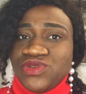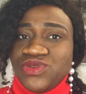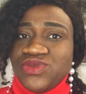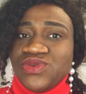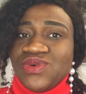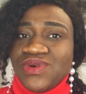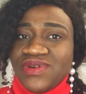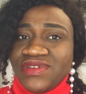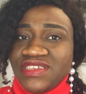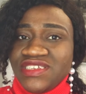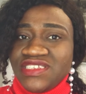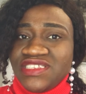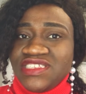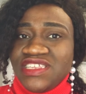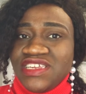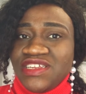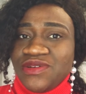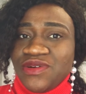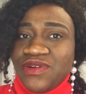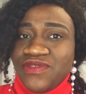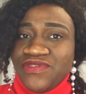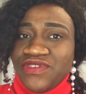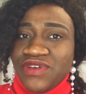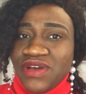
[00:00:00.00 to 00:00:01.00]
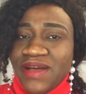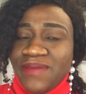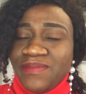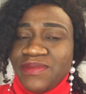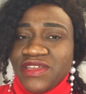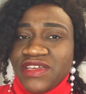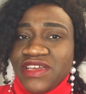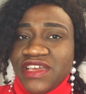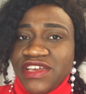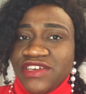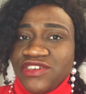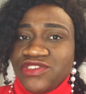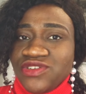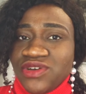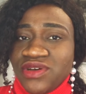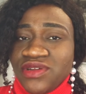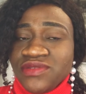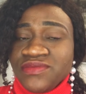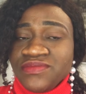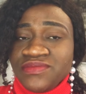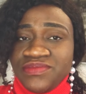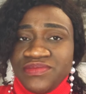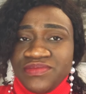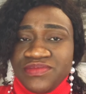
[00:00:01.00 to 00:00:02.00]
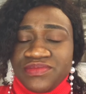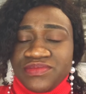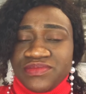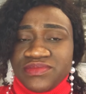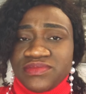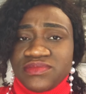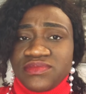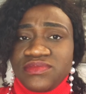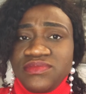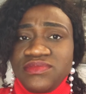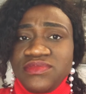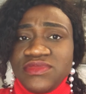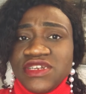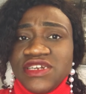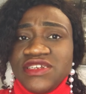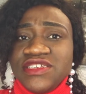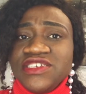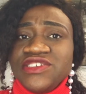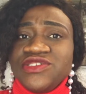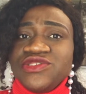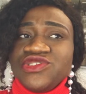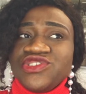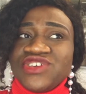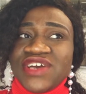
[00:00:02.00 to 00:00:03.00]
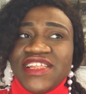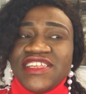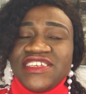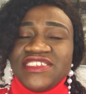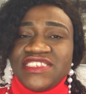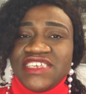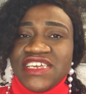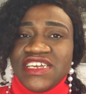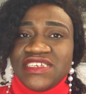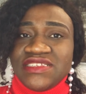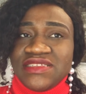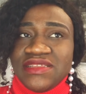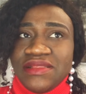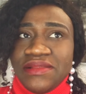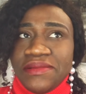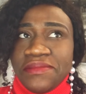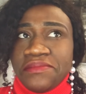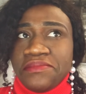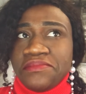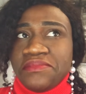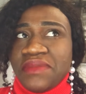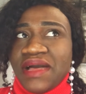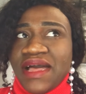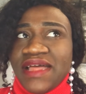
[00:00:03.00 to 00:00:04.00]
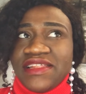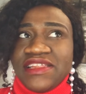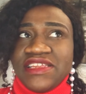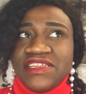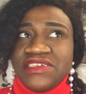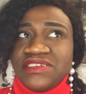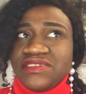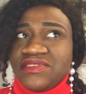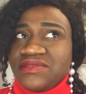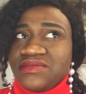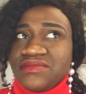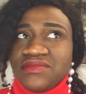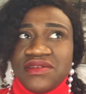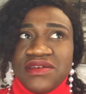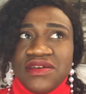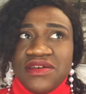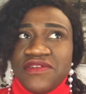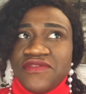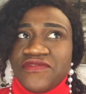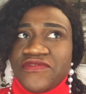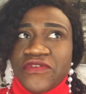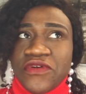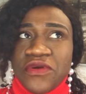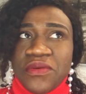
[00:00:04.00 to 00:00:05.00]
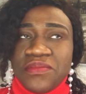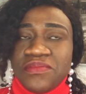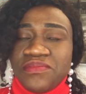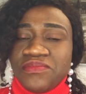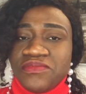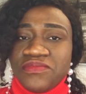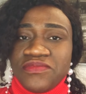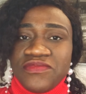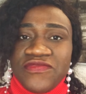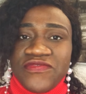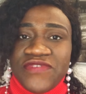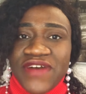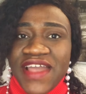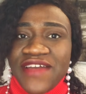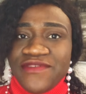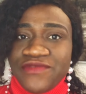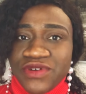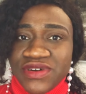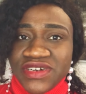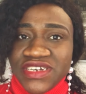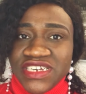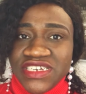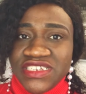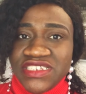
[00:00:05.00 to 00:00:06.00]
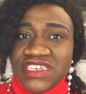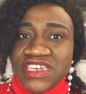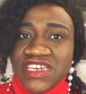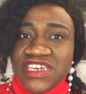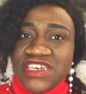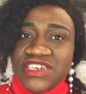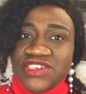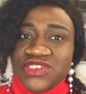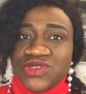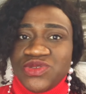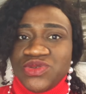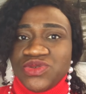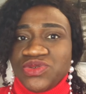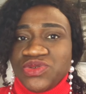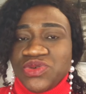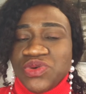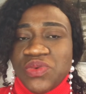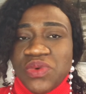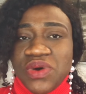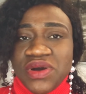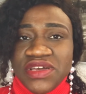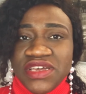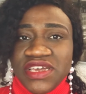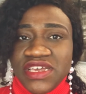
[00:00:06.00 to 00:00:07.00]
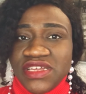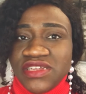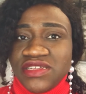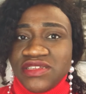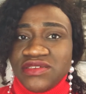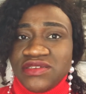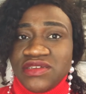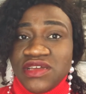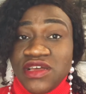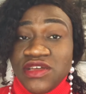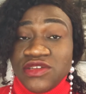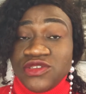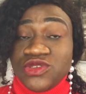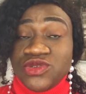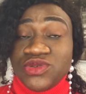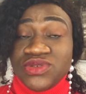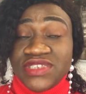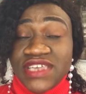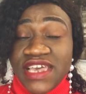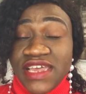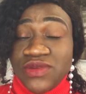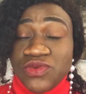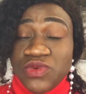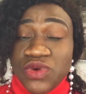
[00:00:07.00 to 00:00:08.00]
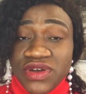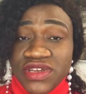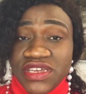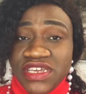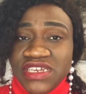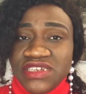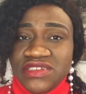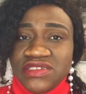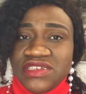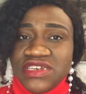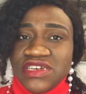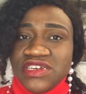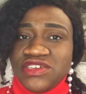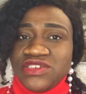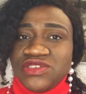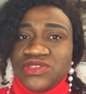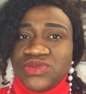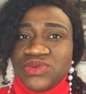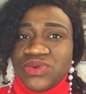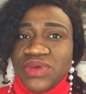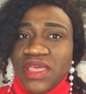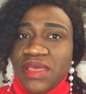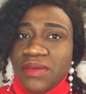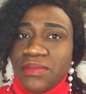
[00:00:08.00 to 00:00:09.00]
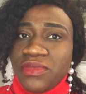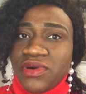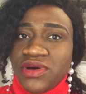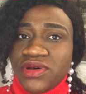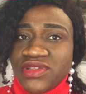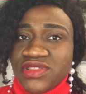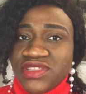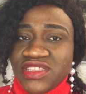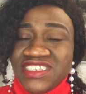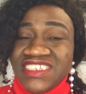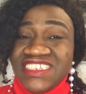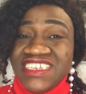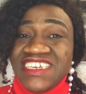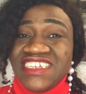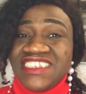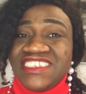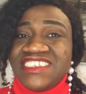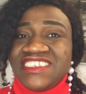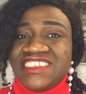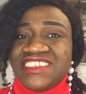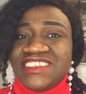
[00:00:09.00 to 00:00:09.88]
you on the state of your application this usually takes at least from five working days to two working to ten working days to a month it